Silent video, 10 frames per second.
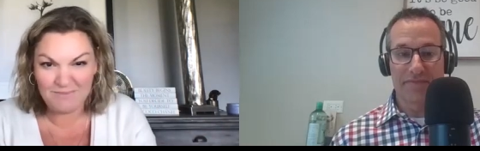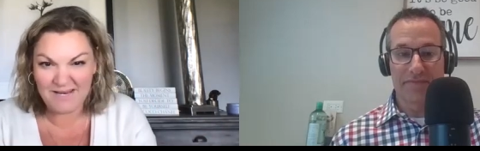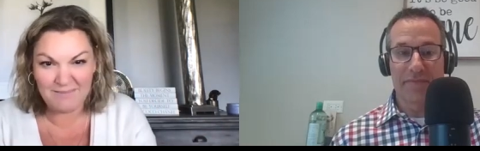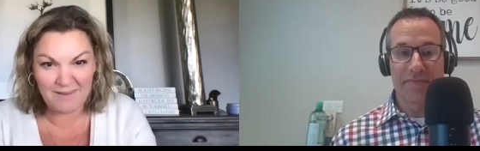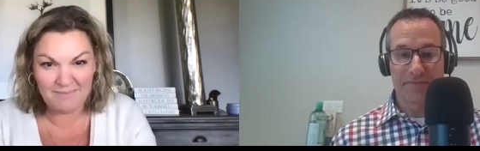Speaker 1: of
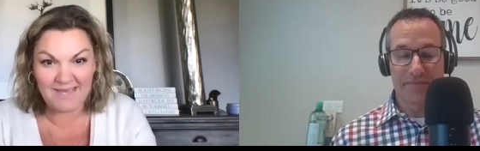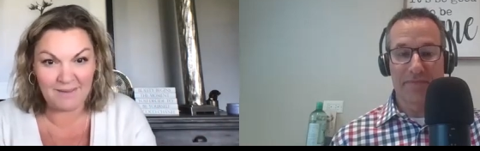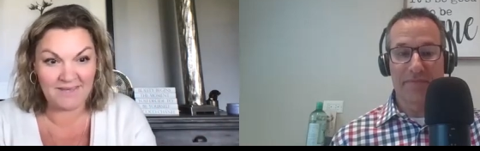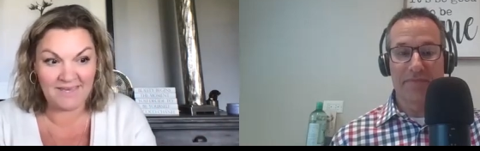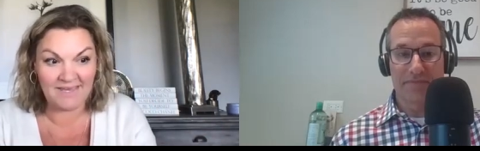money might be
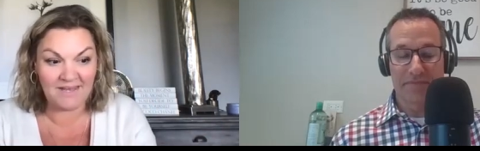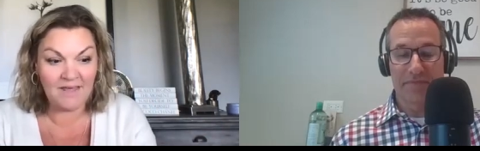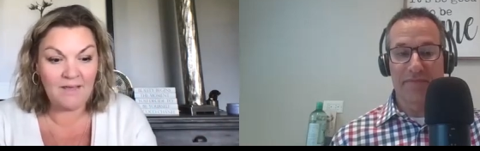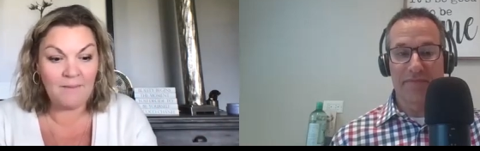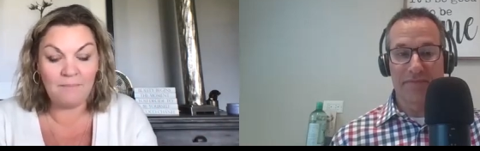coming in.
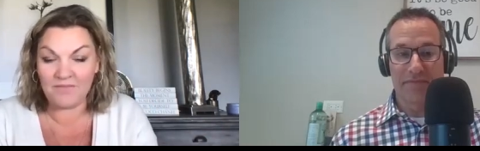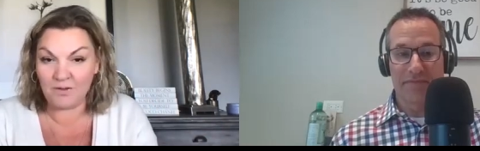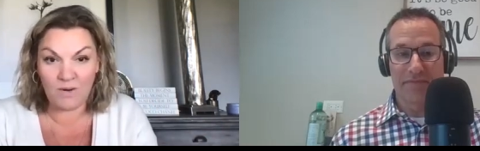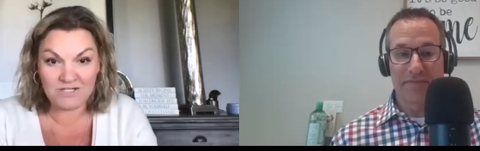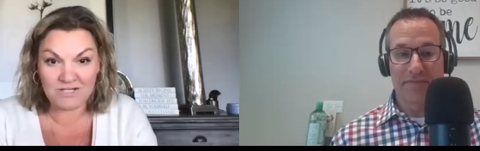But the
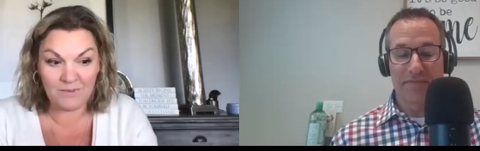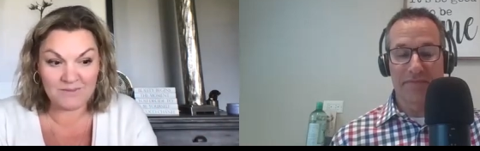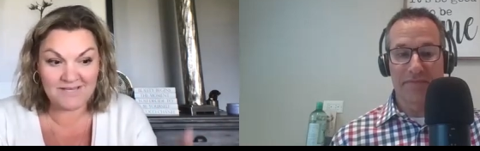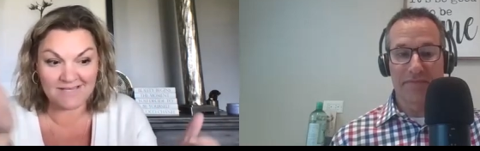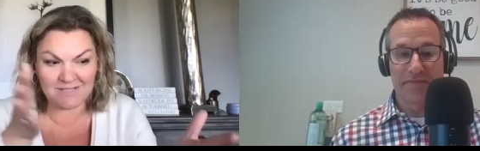question I
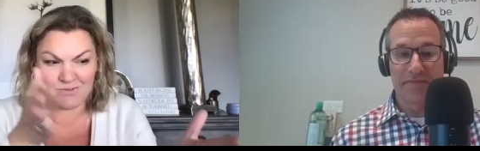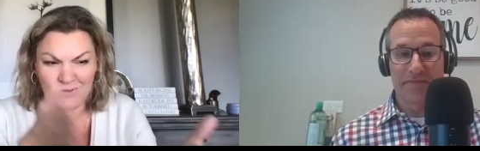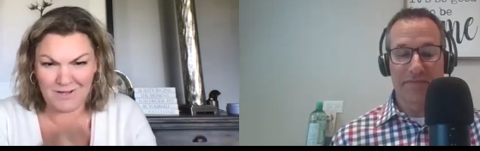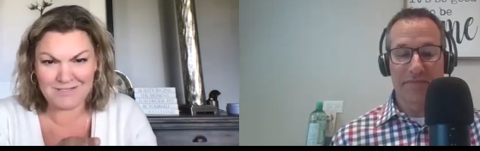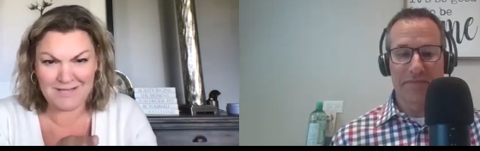always ask is,
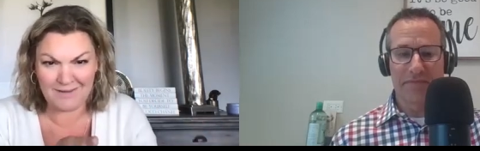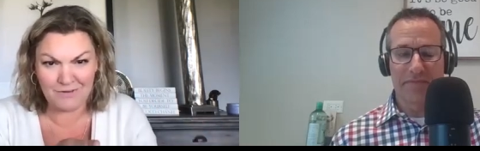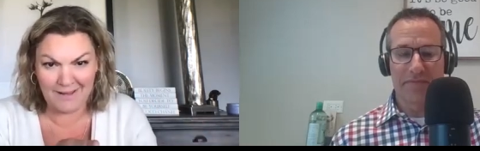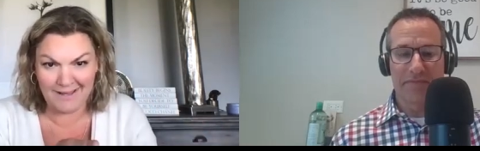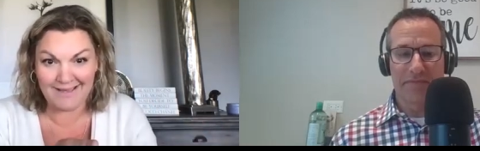what do you actually have in
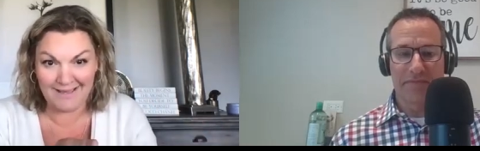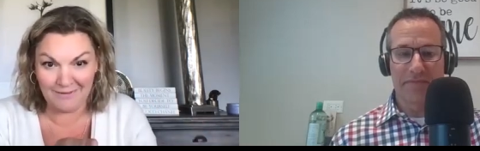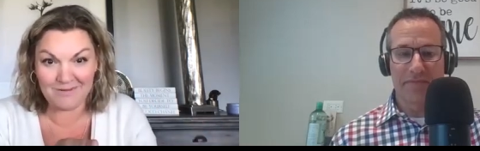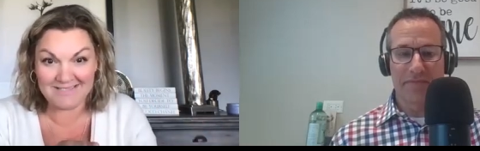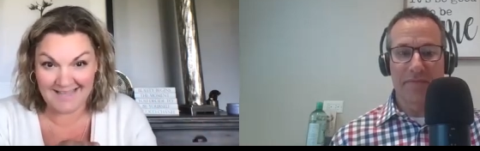your bank
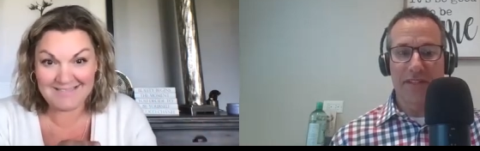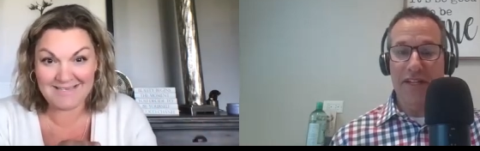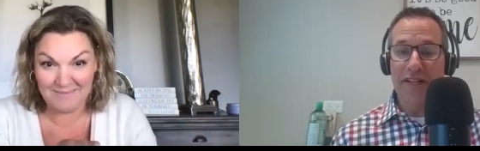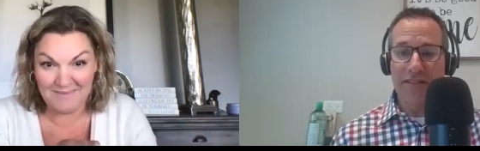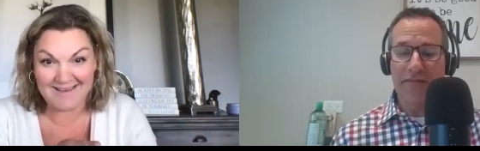account? Because that's
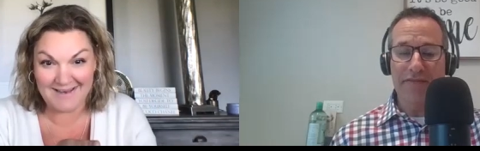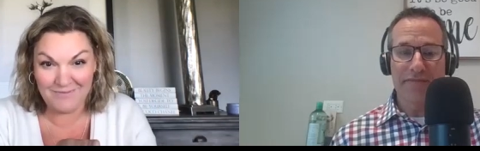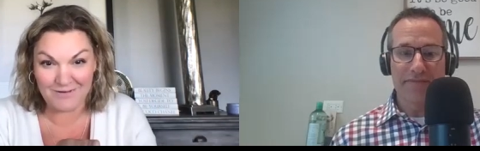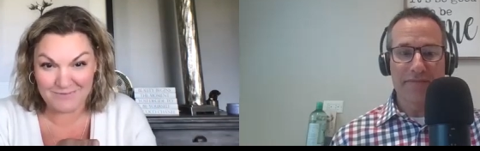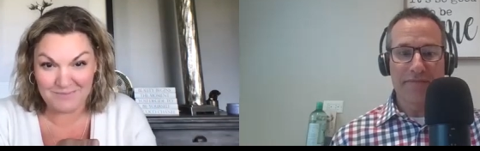yeah. going to make a
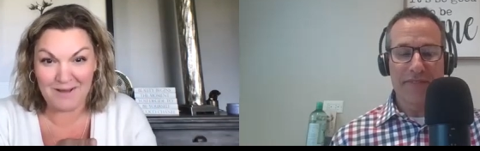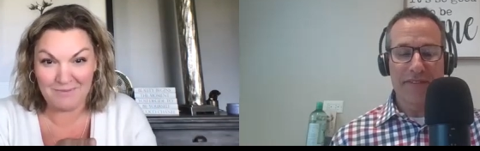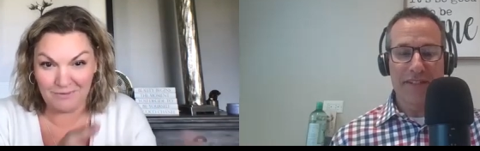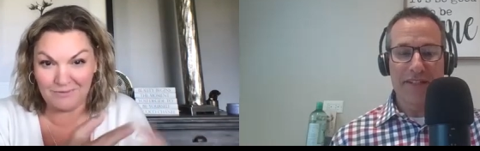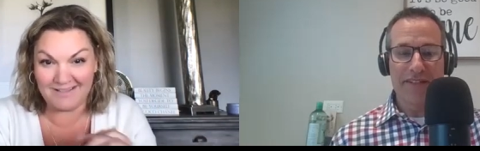difference when
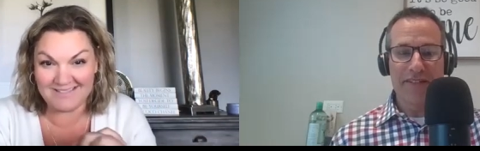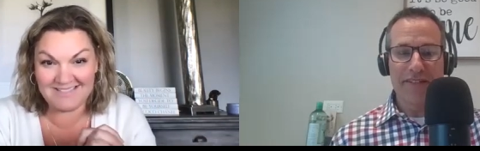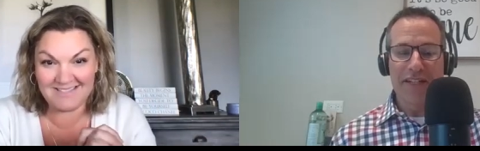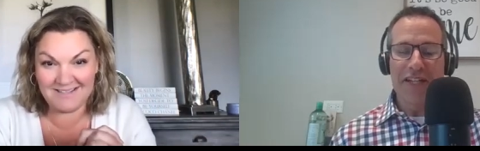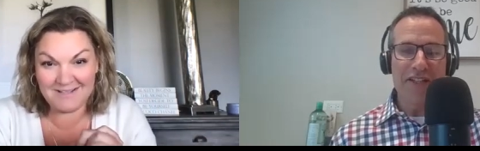payroll yeah. runs.
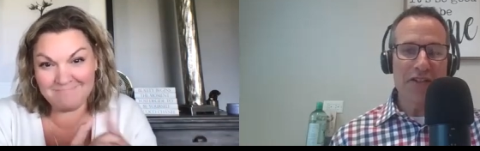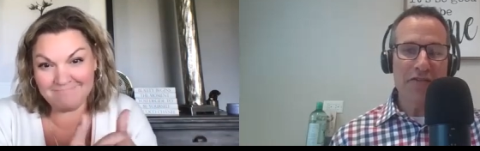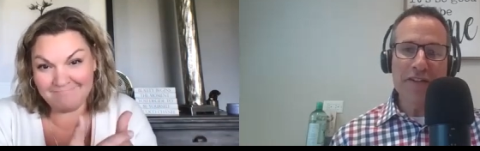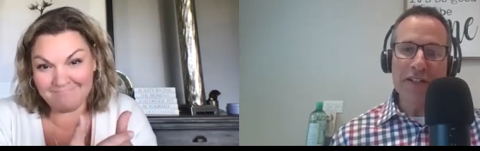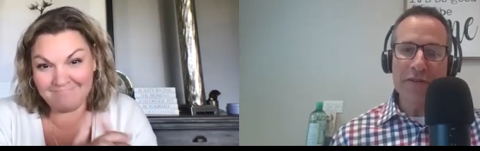
Speaker 2: It's so
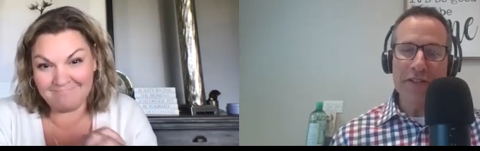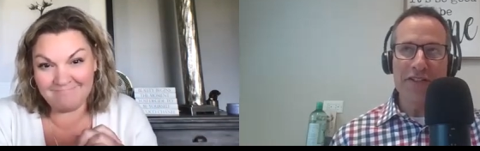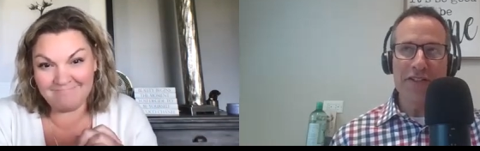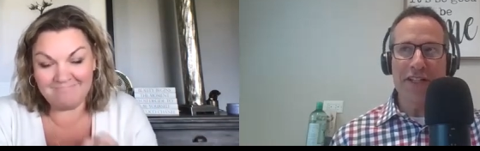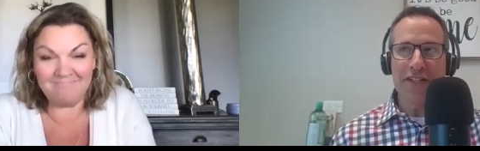funny when
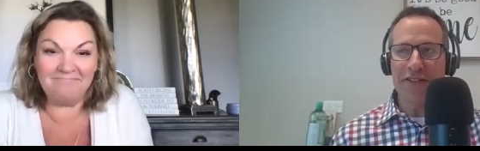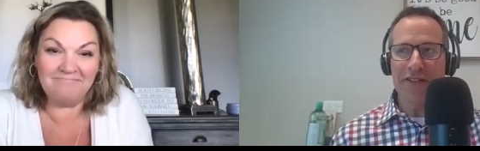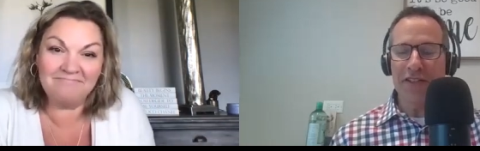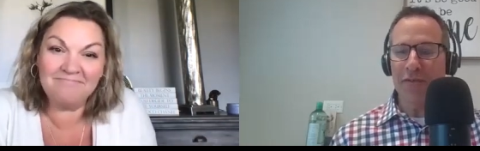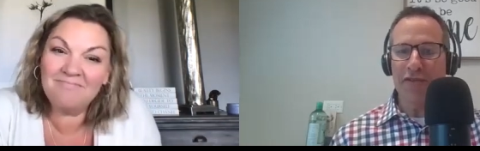you say
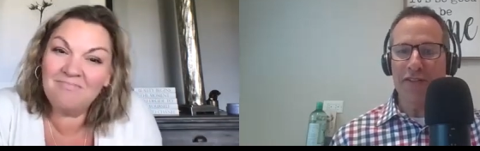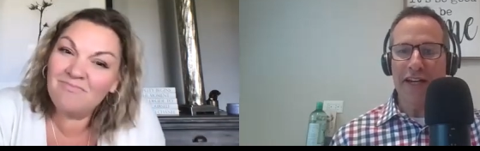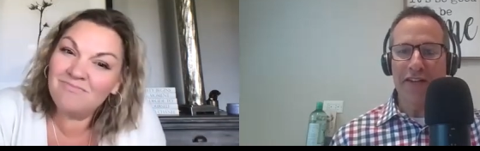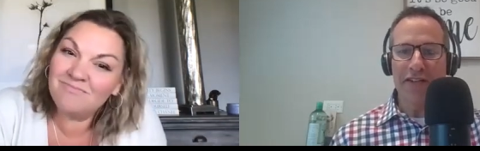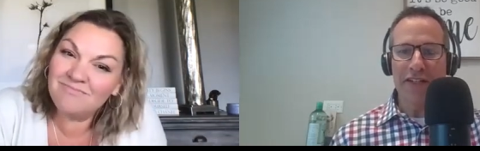just the number of
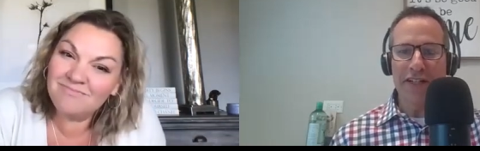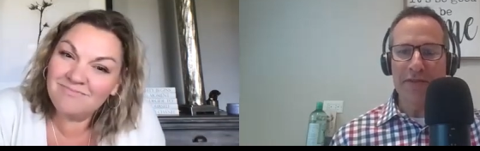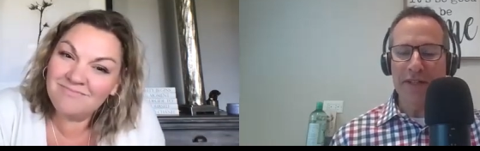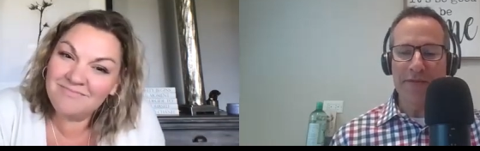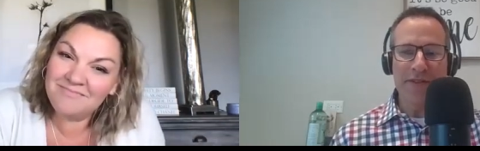calendar
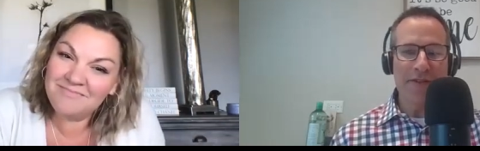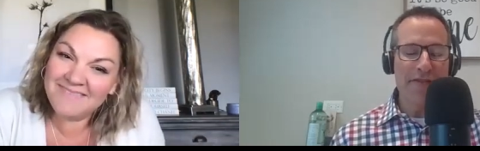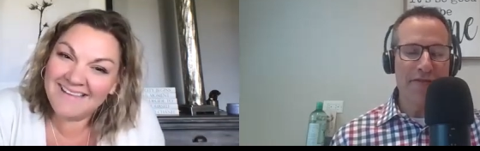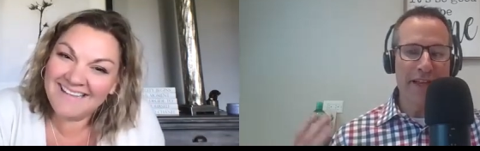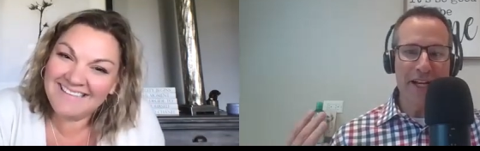days. When I,
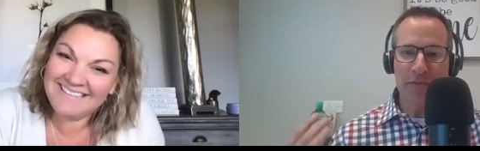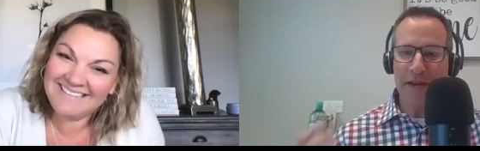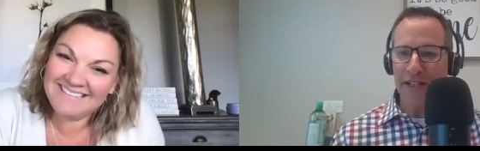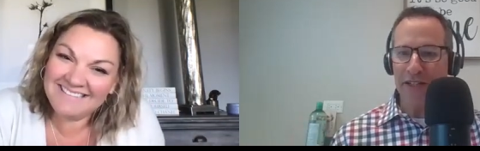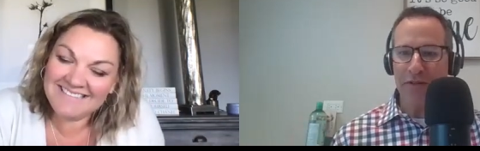I flash
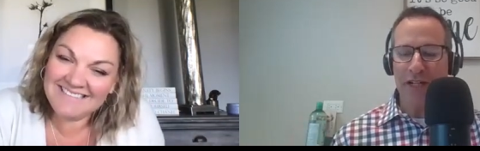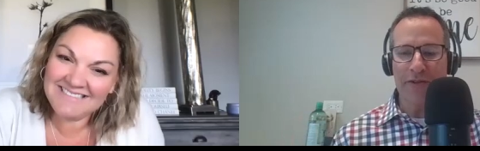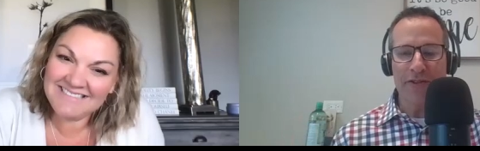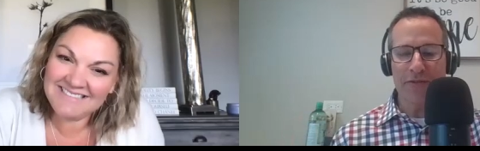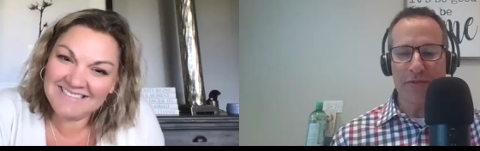back to when I
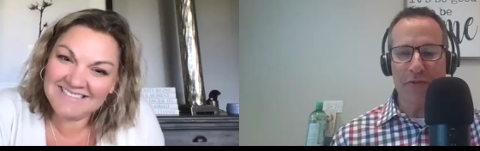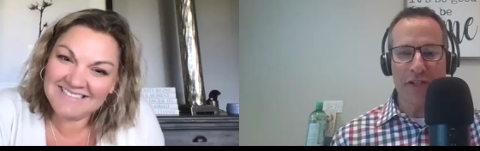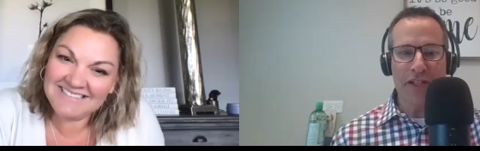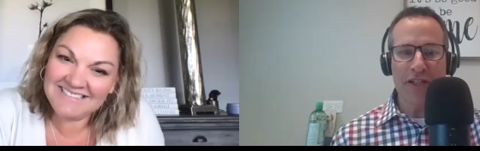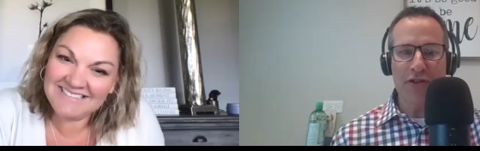was
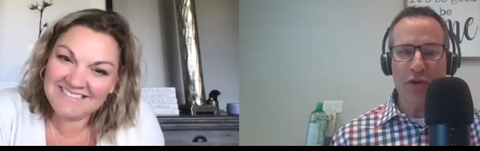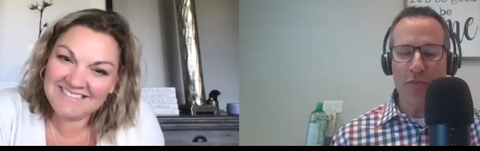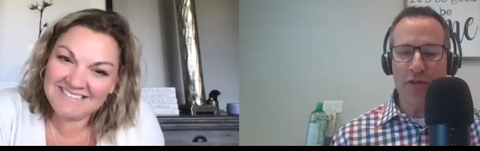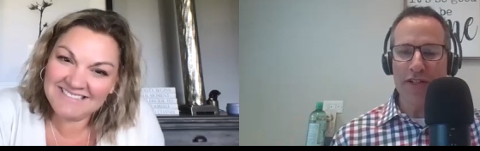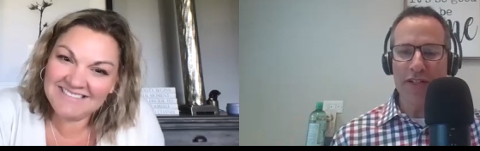working in
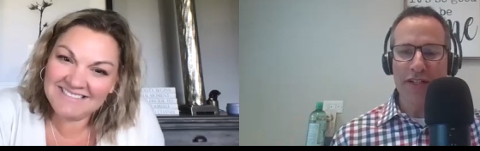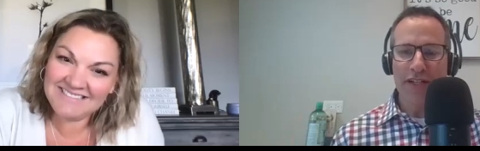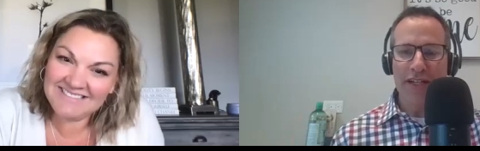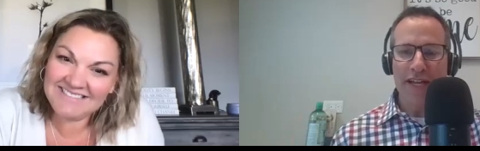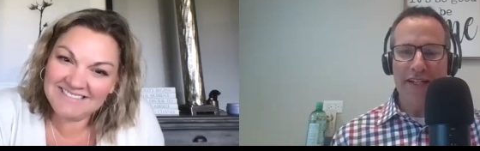corporate,
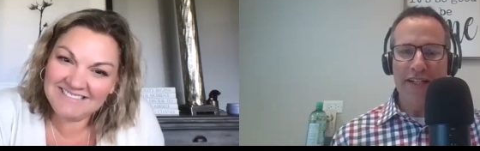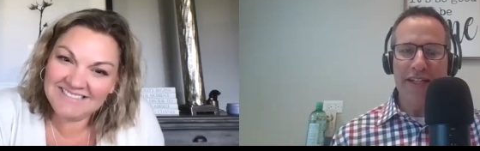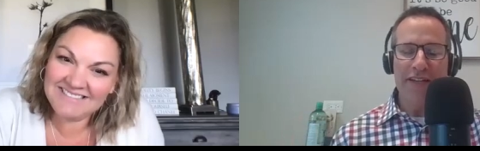and